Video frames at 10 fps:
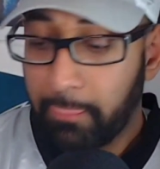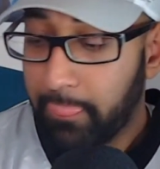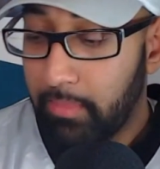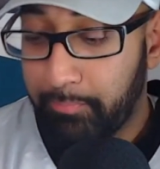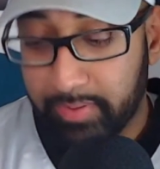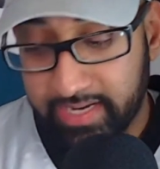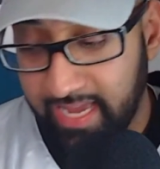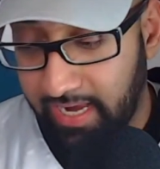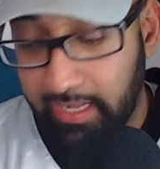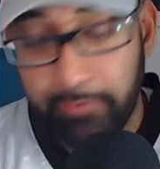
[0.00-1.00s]
But
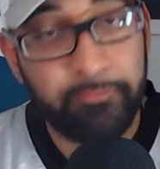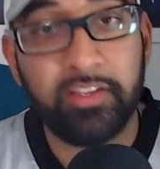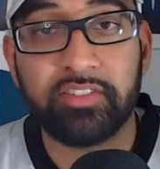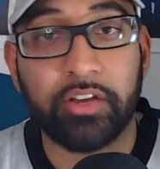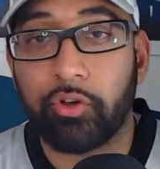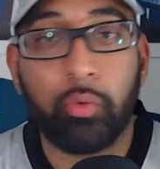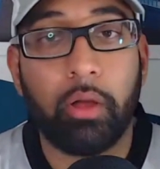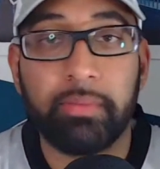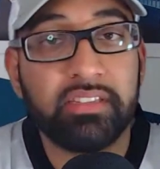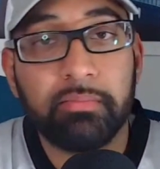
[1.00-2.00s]
again, it feels
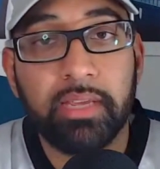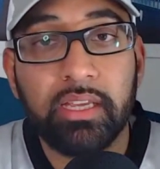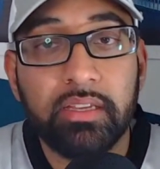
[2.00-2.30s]
underwhelming to me.